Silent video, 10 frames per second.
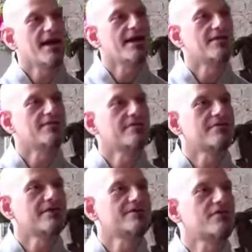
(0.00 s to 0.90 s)

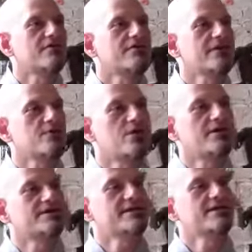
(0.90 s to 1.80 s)
and his whole thing
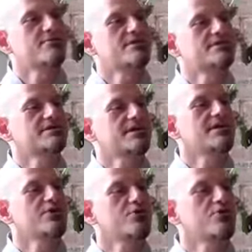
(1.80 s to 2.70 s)
was he
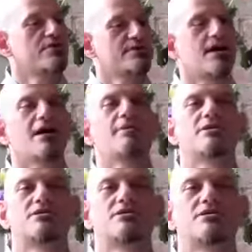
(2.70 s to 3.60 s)
knew the
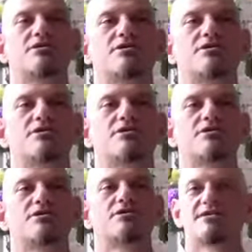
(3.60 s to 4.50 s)
Diamond Sutra
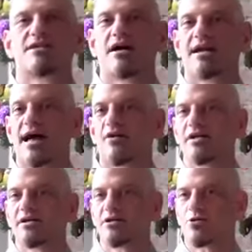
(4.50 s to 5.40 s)
inside
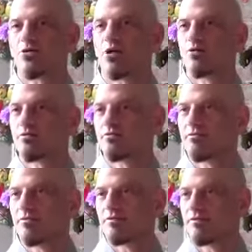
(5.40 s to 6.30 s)
out. He could quote
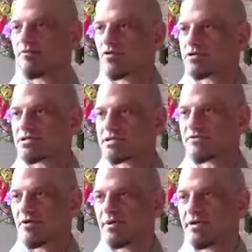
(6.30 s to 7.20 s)
verses
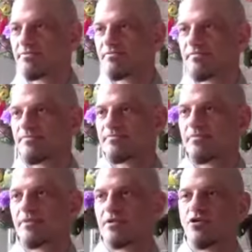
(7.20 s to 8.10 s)
from it.
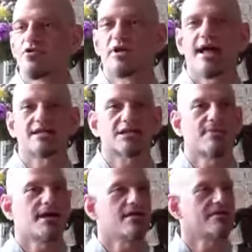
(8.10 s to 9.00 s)
You could ask
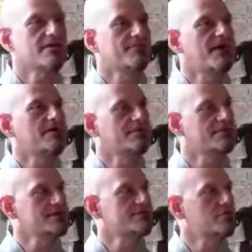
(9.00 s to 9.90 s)
him anything
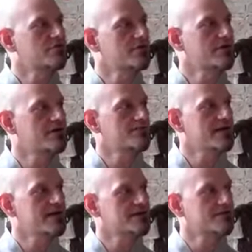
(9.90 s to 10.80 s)
about the deeper hidden
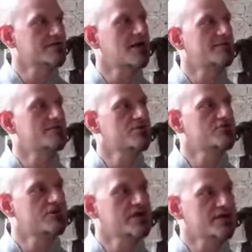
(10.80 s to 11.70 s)
meanings of the Diamond
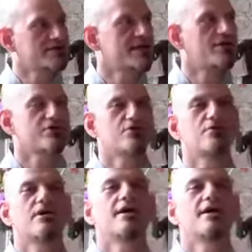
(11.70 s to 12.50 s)
Sutra and he could tell you.